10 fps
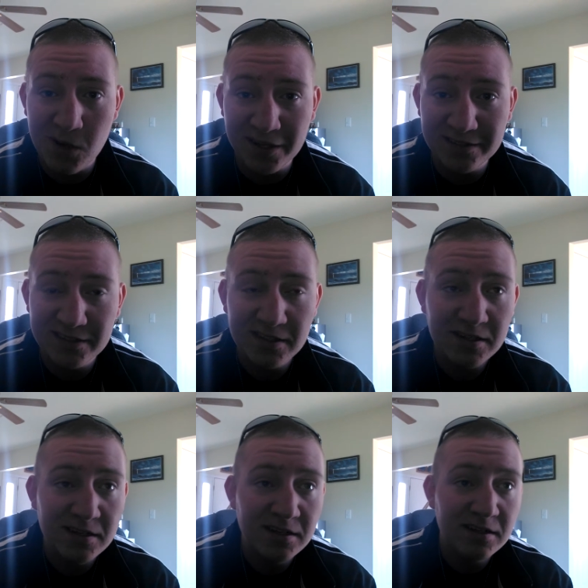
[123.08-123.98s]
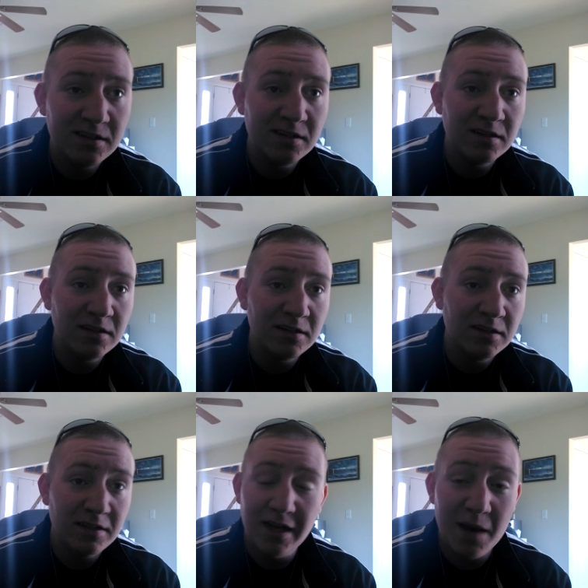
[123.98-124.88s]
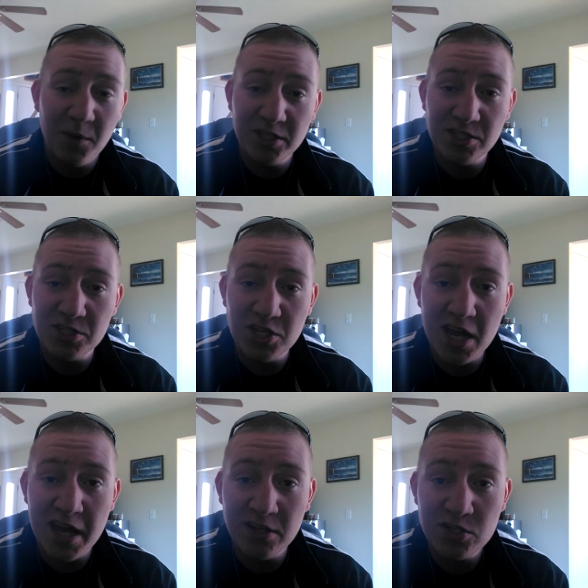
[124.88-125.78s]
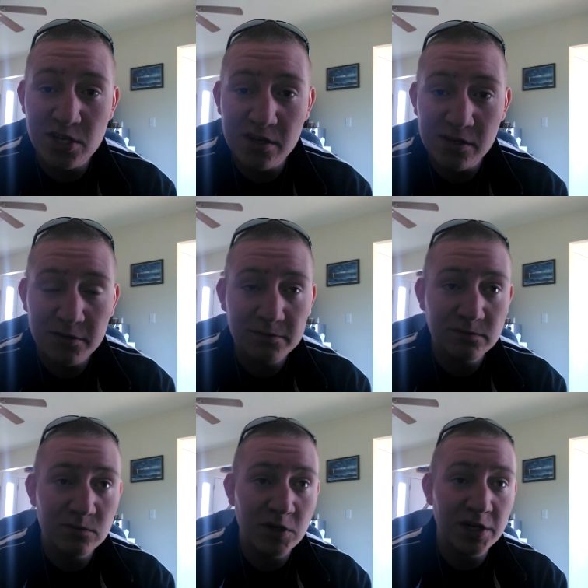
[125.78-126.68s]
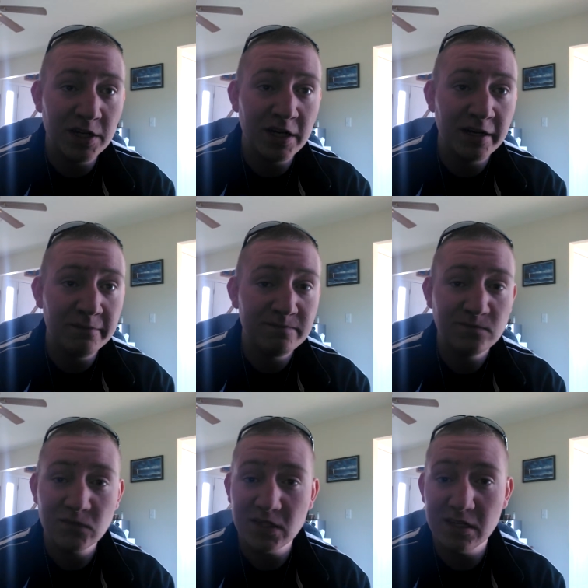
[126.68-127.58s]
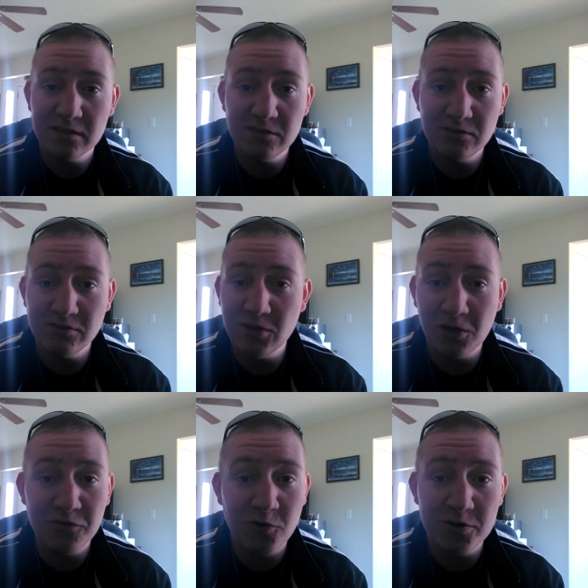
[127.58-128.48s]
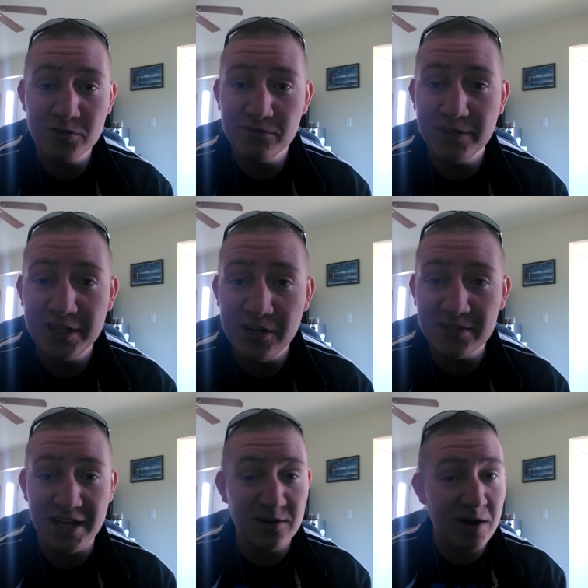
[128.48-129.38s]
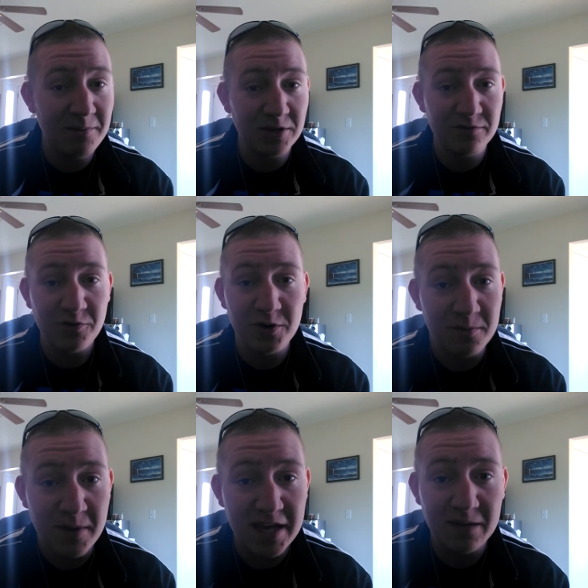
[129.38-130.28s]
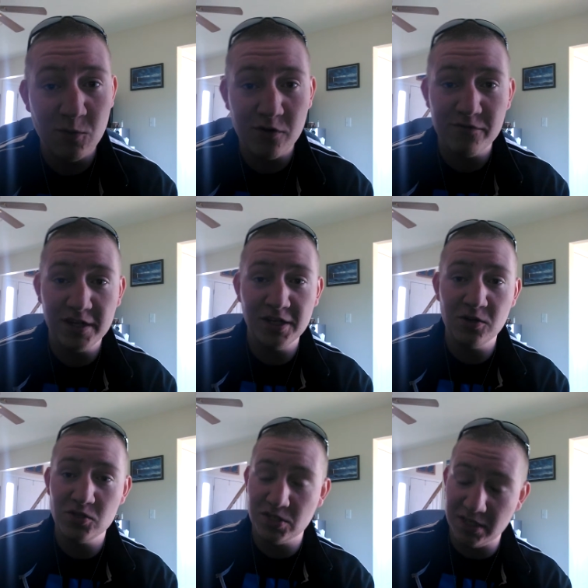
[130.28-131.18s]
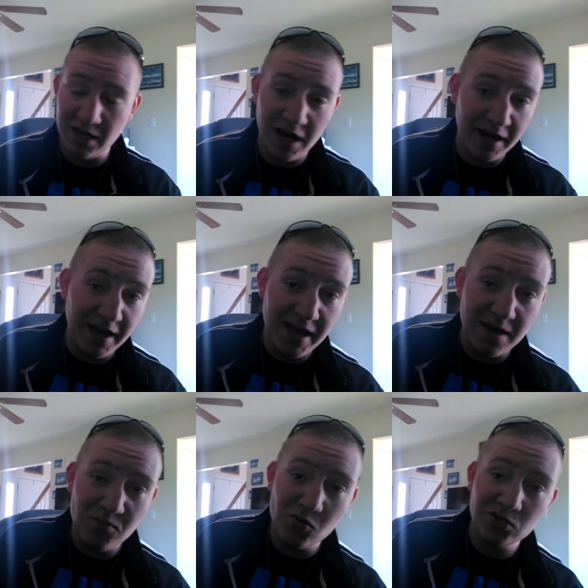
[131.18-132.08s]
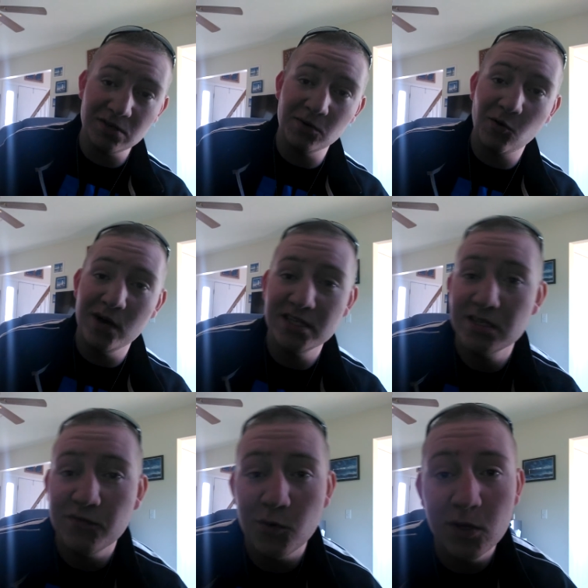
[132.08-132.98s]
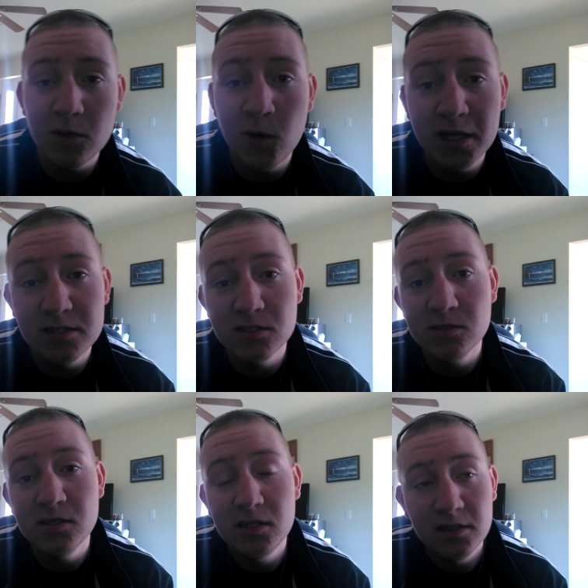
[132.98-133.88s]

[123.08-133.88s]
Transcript: of months. Not much has changed, but uh, look forward to new videos. I know I'm looking forward to making more videos. And uh, hey, hit me with some requests if you really want to.